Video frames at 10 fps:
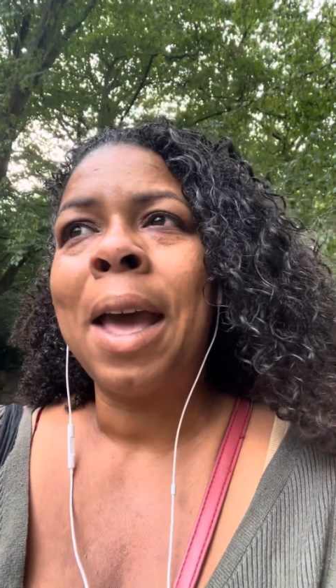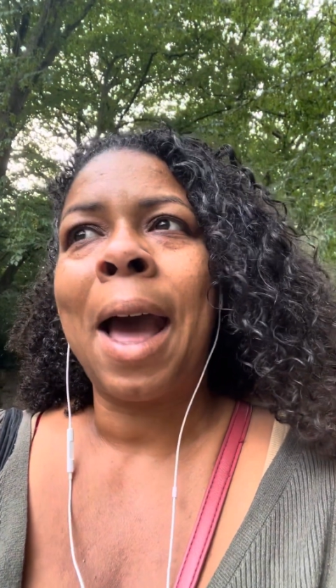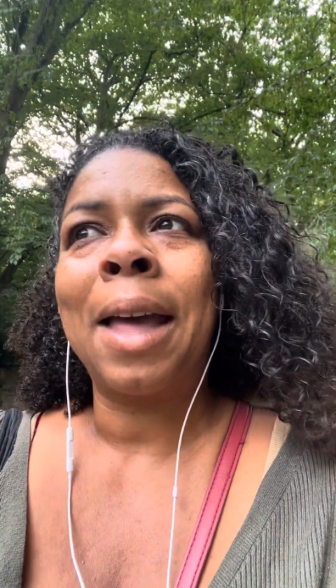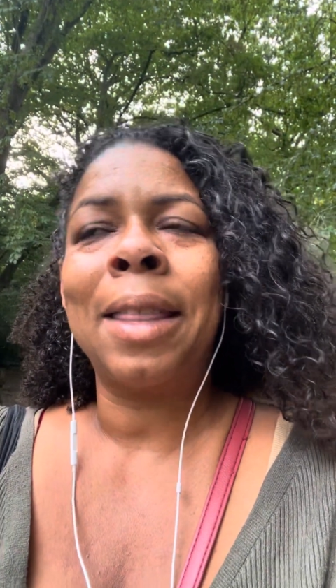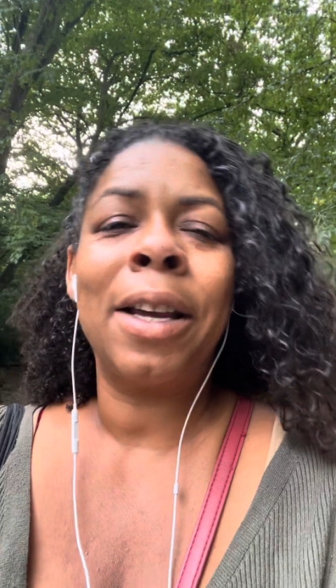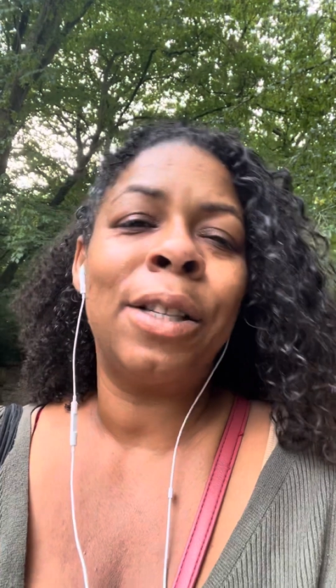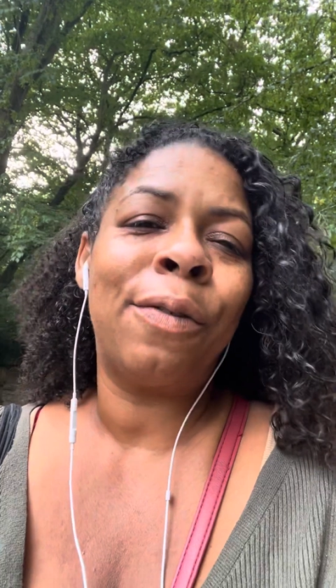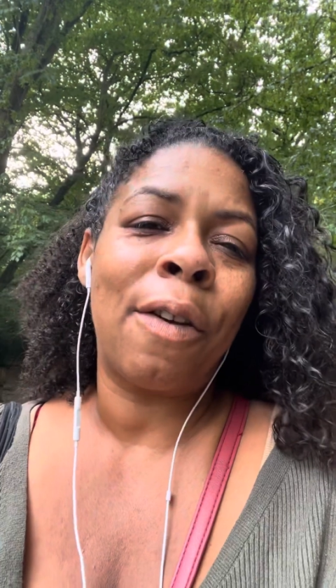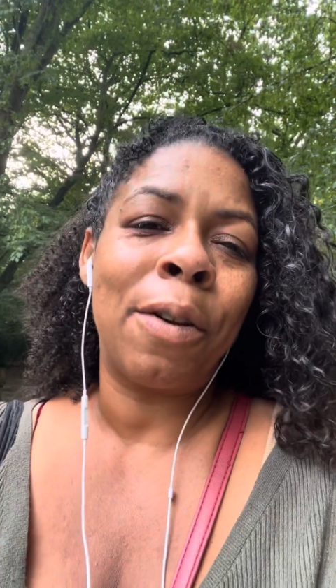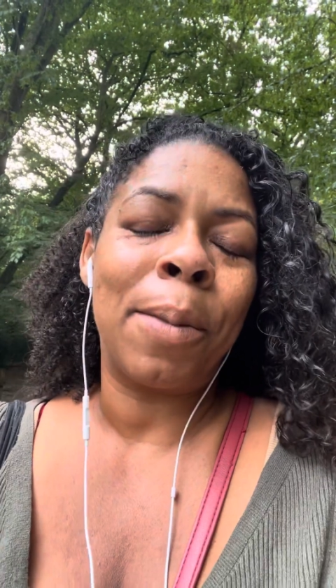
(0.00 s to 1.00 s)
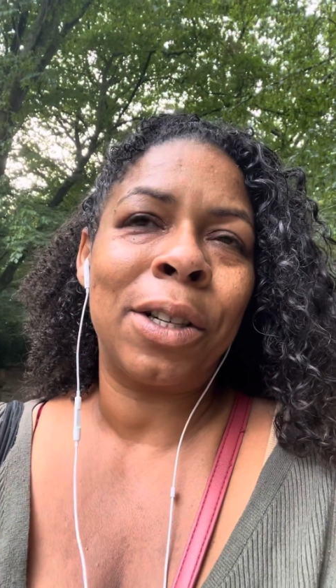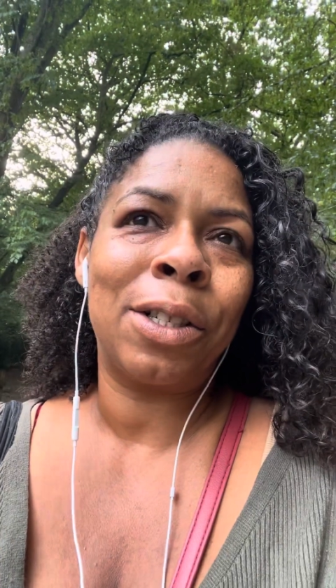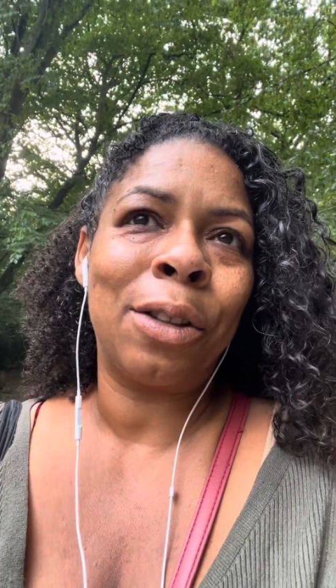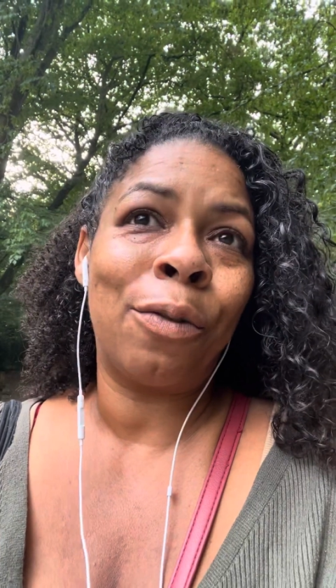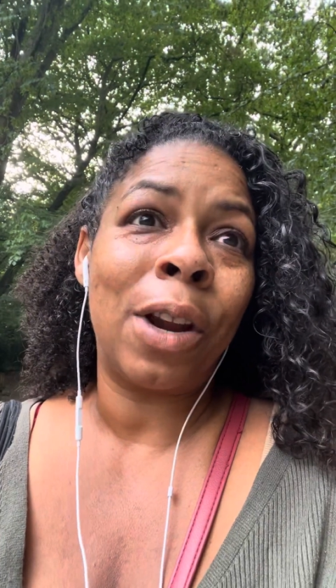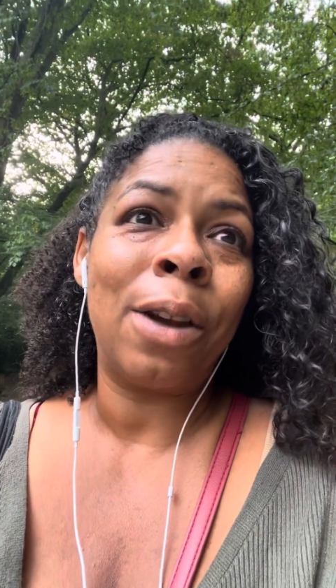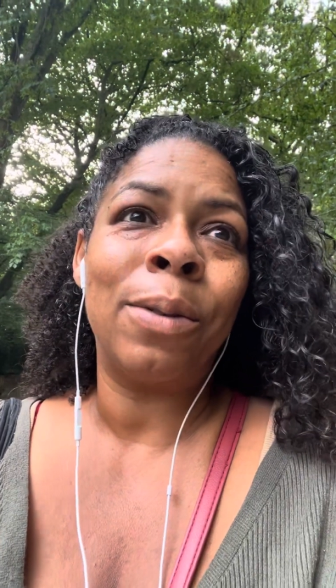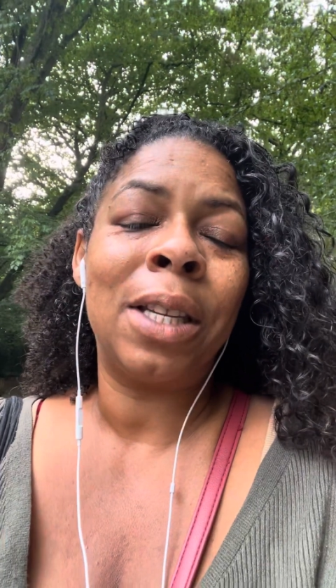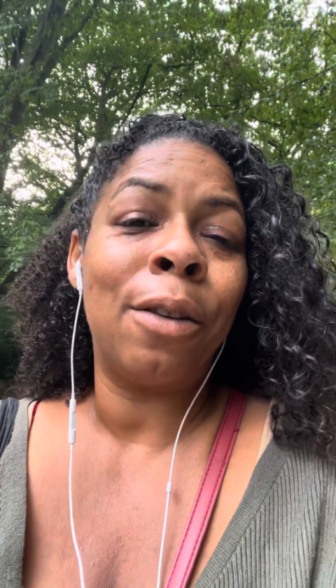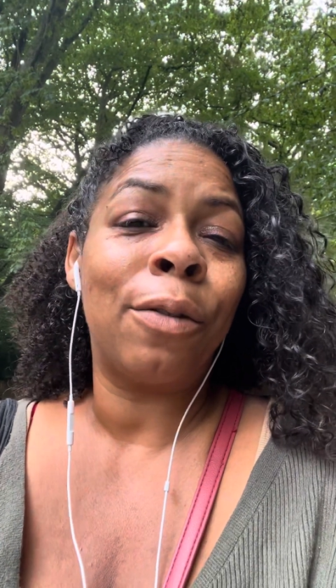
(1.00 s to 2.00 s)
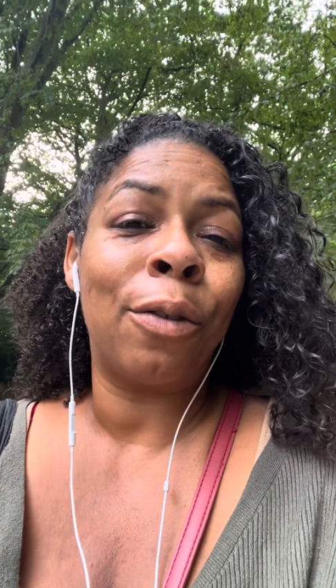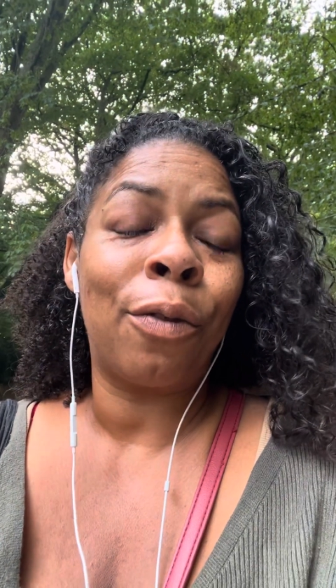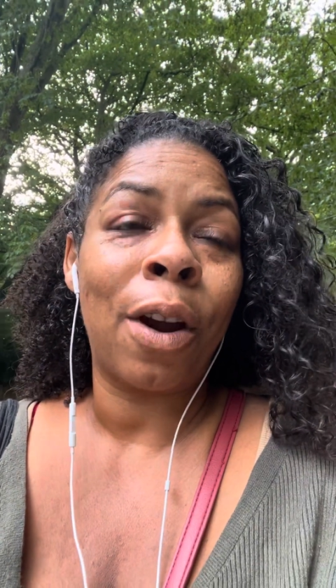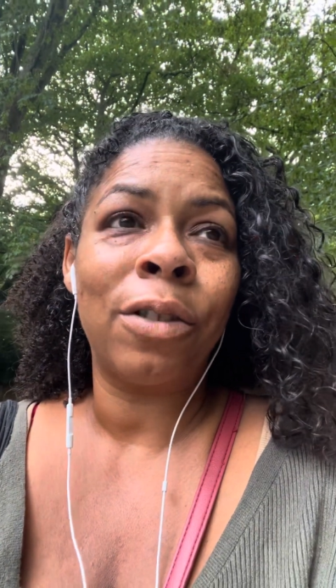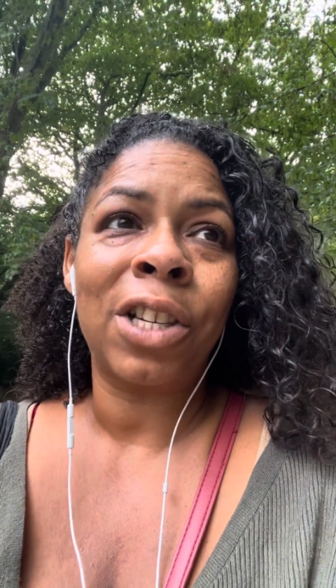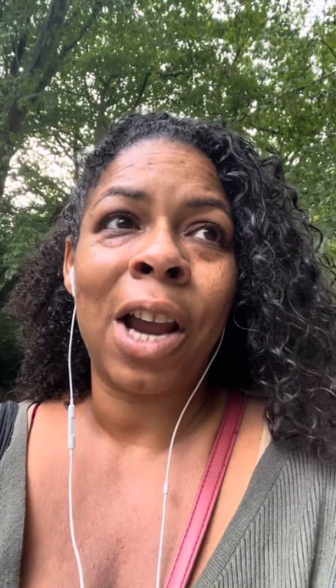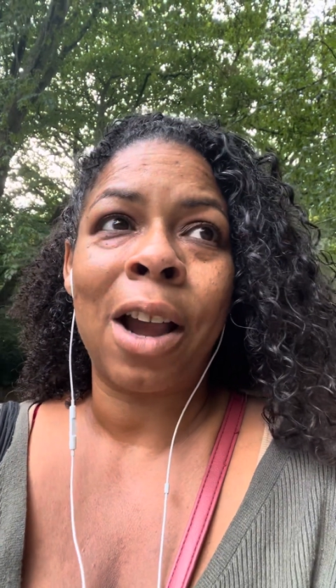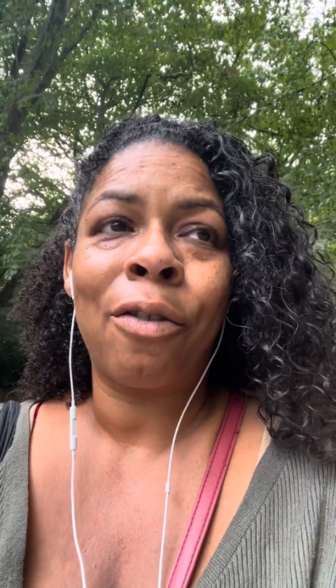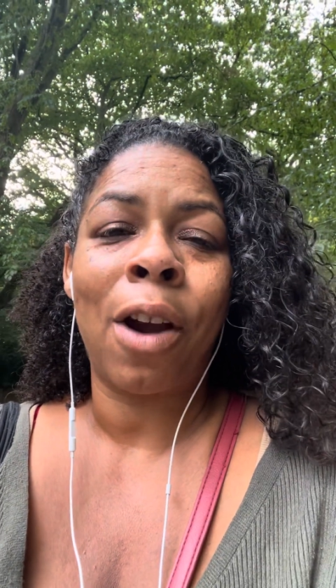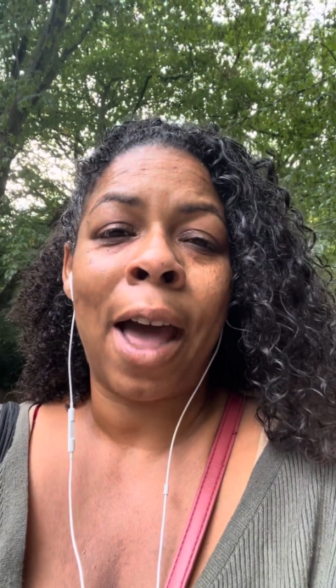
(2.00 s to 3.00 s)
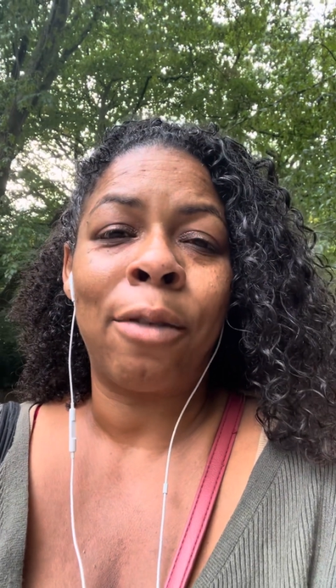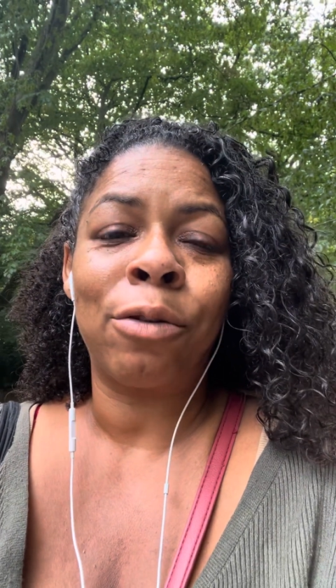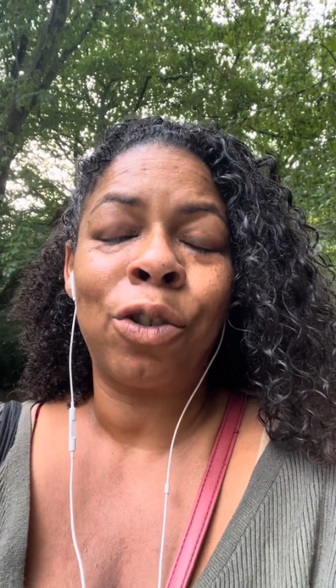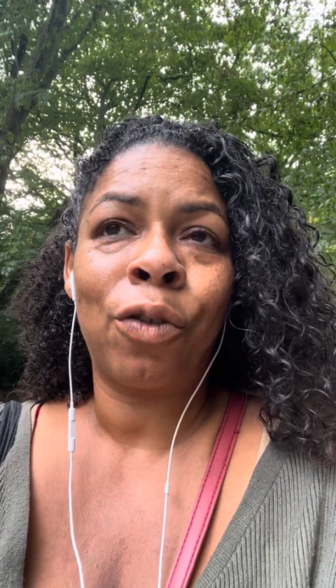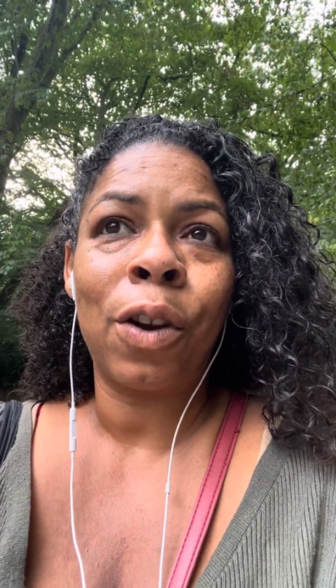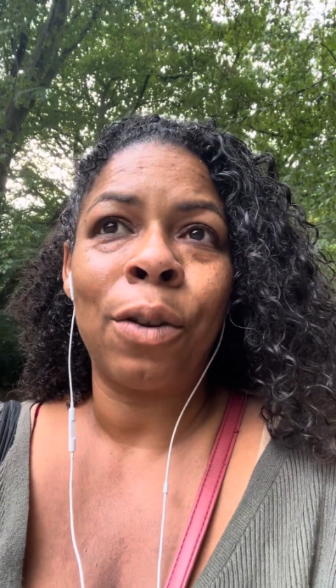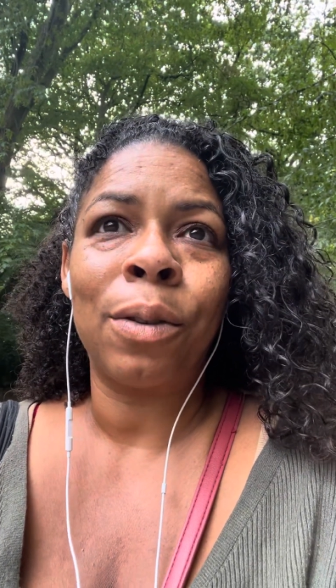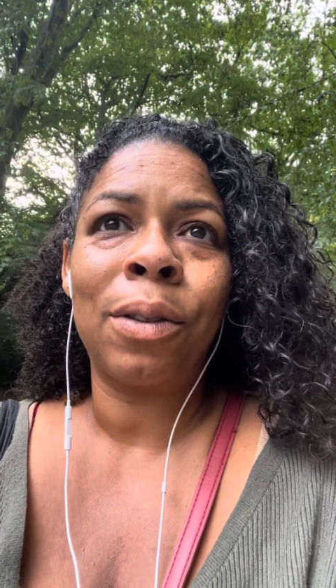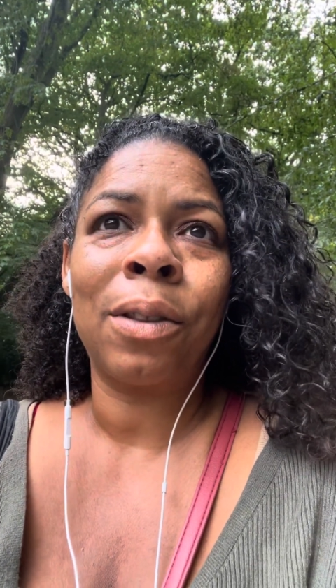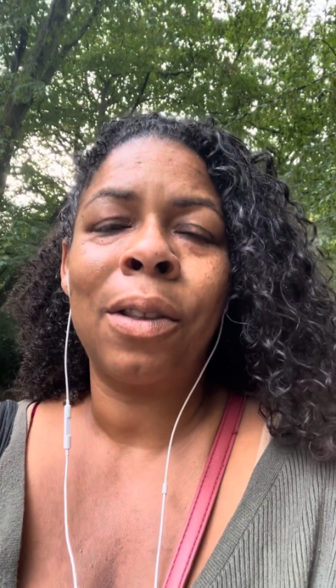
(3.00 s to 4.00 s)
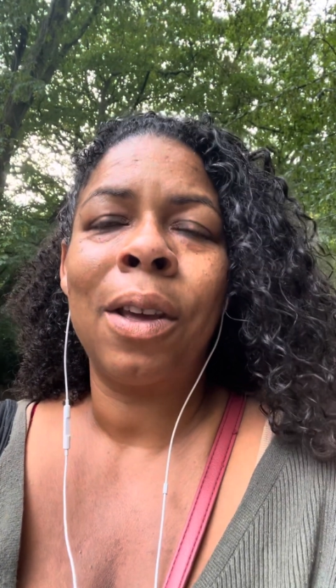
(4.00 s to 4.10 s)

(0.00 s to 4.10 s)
and that is very much the frequency of the throat chakra, our truth.